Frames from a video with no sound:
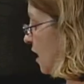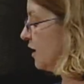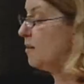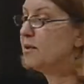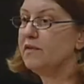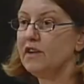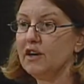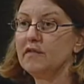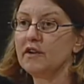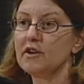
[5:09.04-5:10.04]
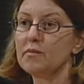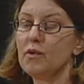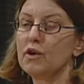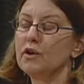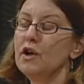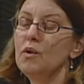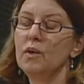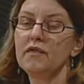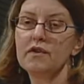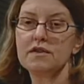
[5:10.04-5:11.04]
can be very, very important.
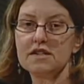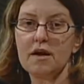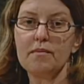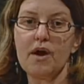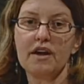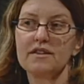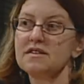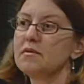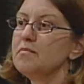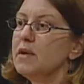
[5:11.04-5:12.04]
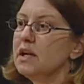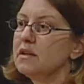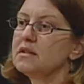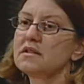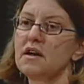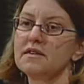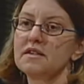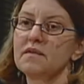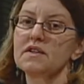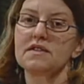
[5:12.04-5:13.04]
We've heard some products, the maintenance cost
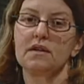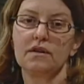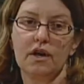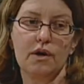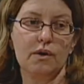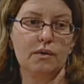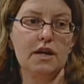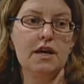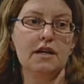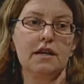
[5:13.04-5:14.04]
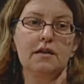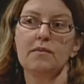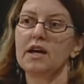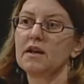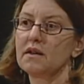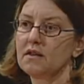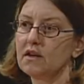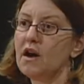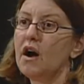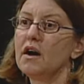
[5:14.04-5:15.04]
savings alone can make
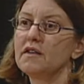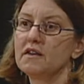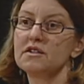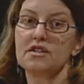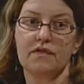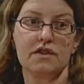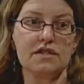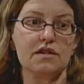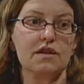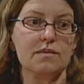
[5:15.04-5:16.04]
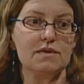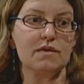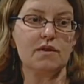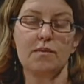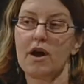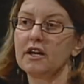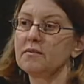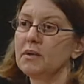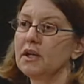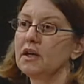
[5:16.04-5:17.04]
the difference in terms of the
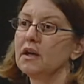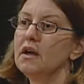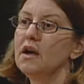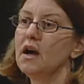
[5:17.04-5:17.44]
product being